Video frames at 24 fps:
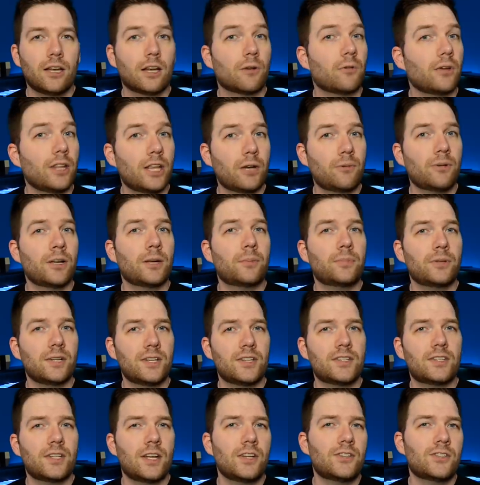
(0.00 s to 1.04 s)
Now really quick,
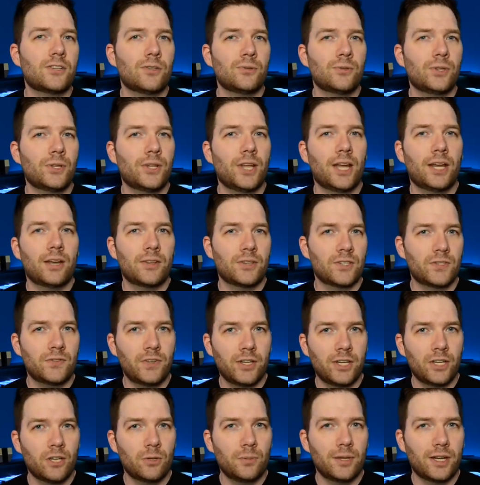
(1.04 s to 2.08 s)
please stay tuned to the end of this
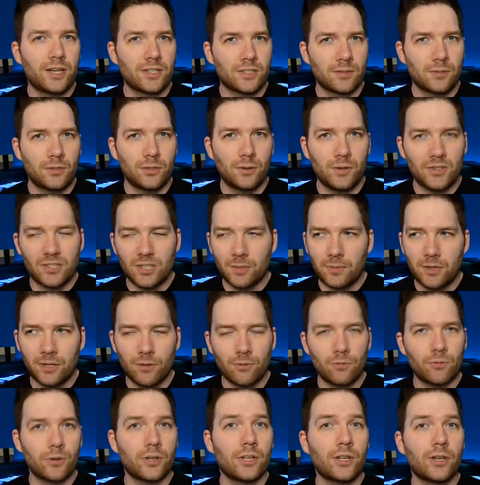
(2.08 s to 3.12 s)
video because I'm doing
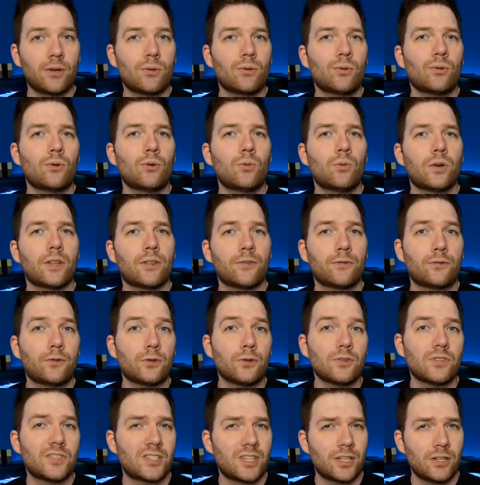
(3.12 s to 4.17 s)
something really cool with
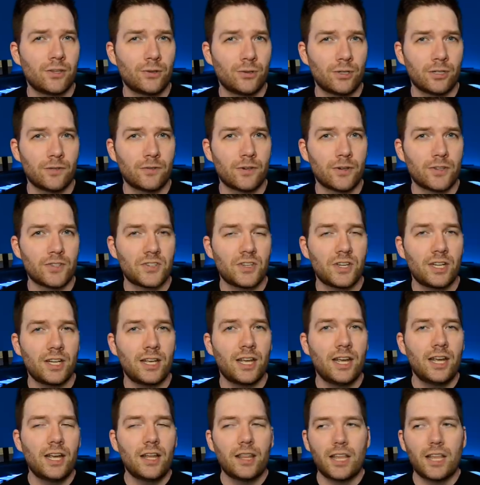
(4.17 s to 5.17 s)
Full Sail University.